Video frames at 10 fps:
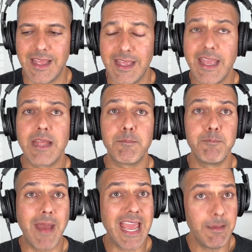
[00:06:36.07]
it
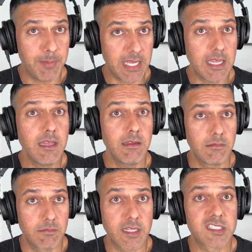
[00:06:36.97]
may be
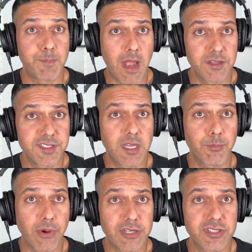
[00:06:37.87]
that spinal
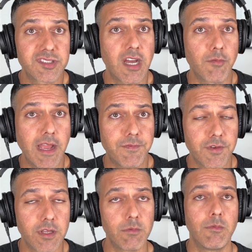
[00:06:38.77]
decompression is not right for
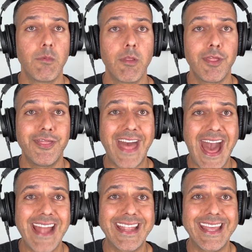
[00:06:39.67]
you.
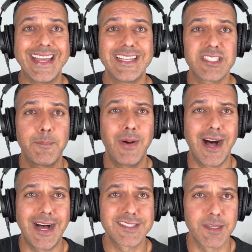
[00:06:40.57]
That is
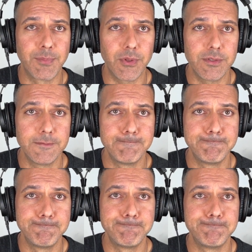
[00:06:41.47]
possible.
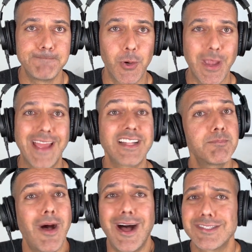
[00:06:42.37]
Okay, that's
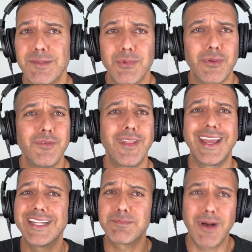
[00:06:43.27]
possible.
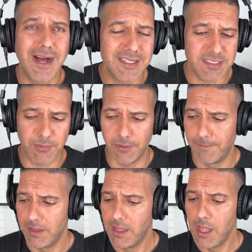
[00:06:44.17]
It's possible.
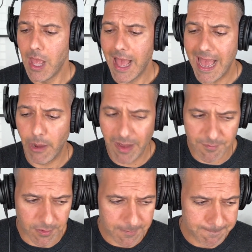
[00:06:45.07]

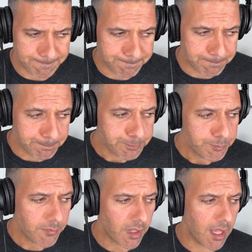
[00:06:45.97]
However,
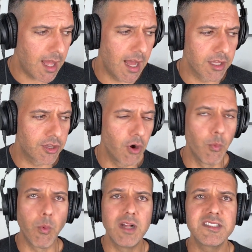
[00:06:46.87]
go
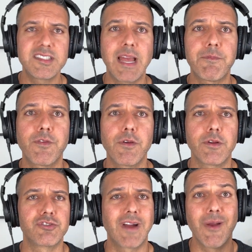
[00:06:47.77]
one step further.
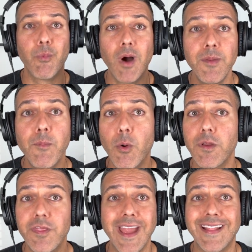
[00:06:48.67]
Try one more
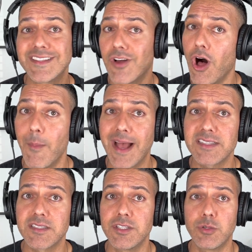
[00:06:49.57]
thing. That's all I'm
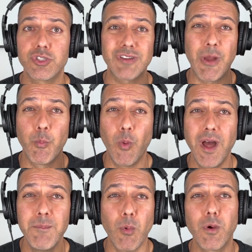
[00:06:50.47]
asking you to do is try
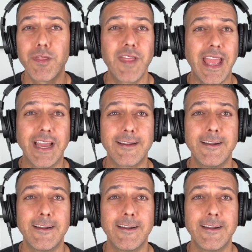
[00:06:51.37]
one more thing.